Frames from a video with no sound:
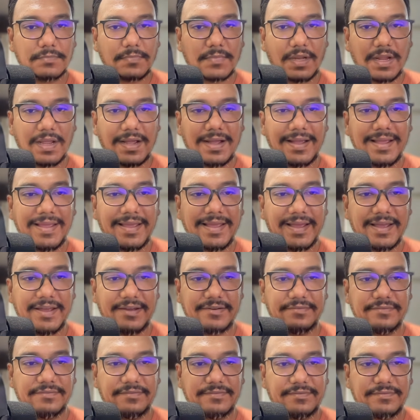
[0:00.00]
I
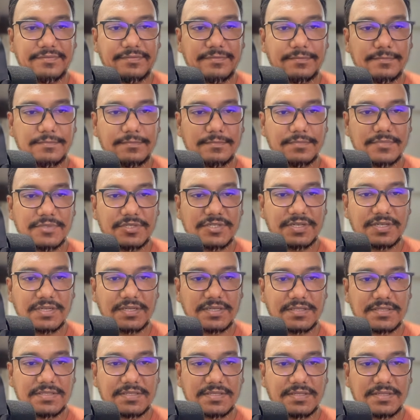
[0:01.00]
have
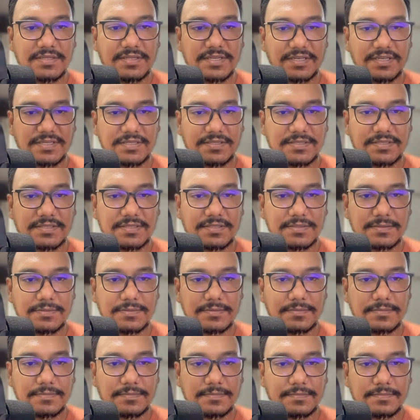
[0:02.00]
just this.
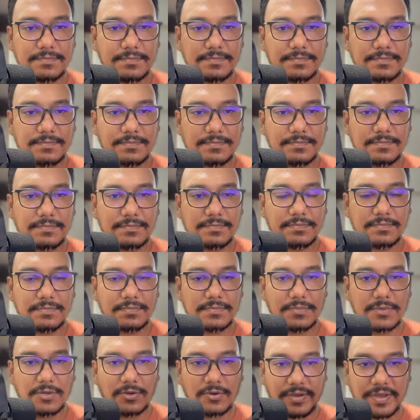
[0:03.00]

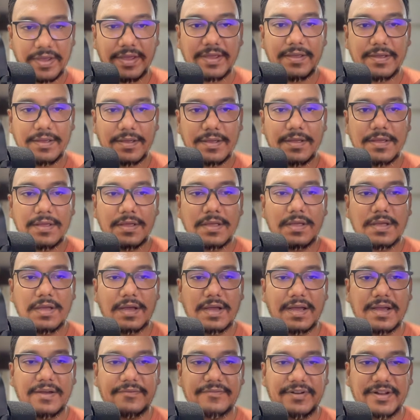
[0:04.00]
Okay,
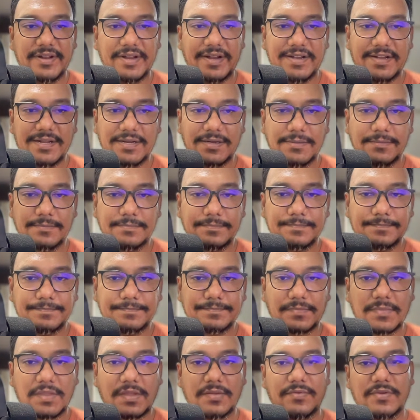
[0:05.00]
I have data,
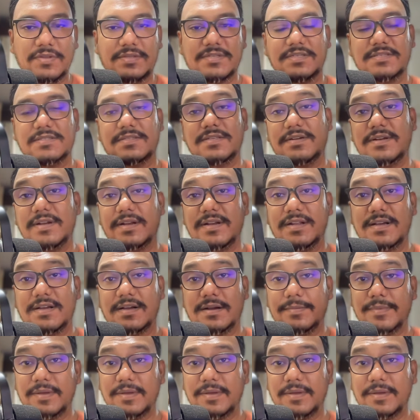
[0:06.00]
which is the data coming